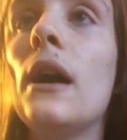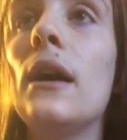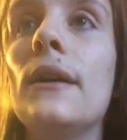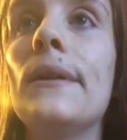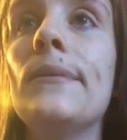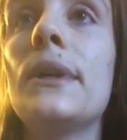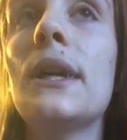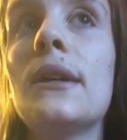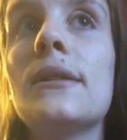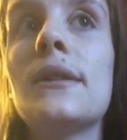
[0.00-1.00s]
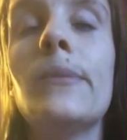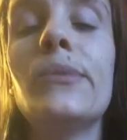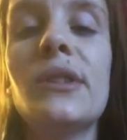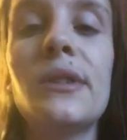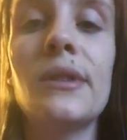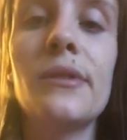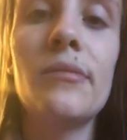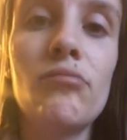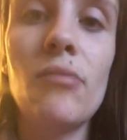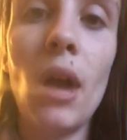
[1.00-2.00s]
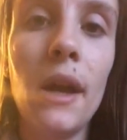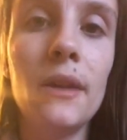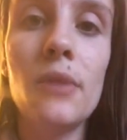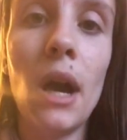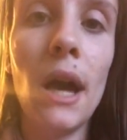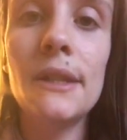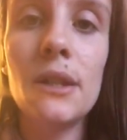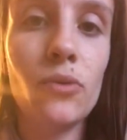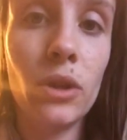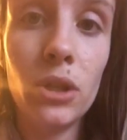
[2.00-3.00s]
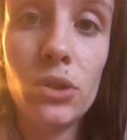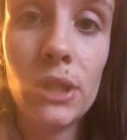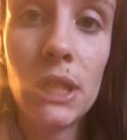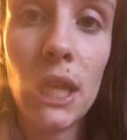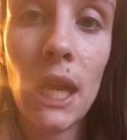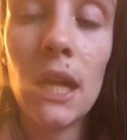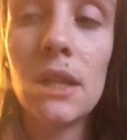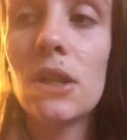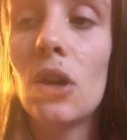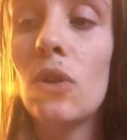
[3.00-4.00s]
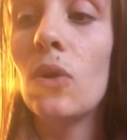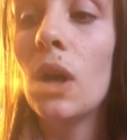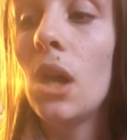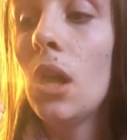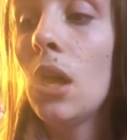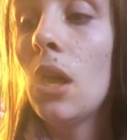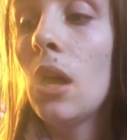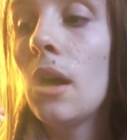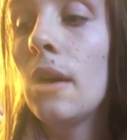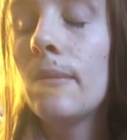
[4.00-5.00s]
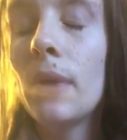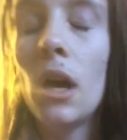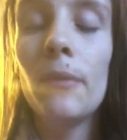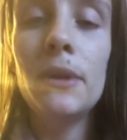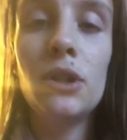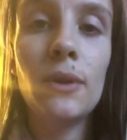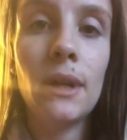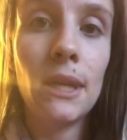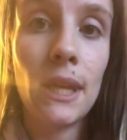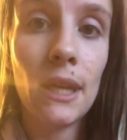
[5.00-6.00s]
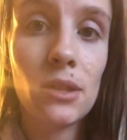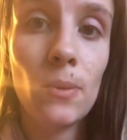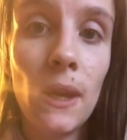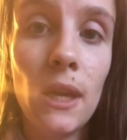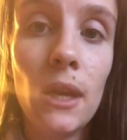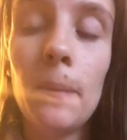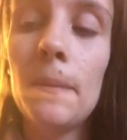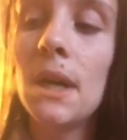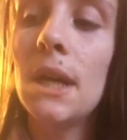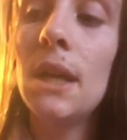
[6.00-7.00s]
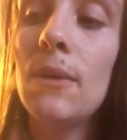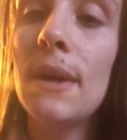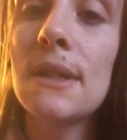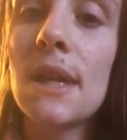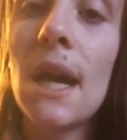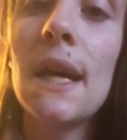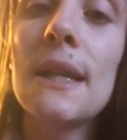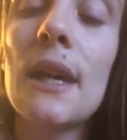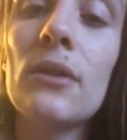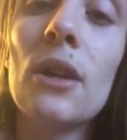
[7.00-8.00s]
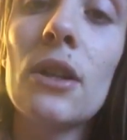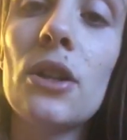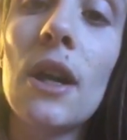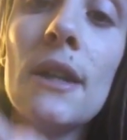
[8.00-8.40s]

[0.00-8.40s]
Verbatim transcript: uh, because I'm just, I, I didn't want to do it today, so um, I'll be doing it next week. But anyways, guys, I'll talk to you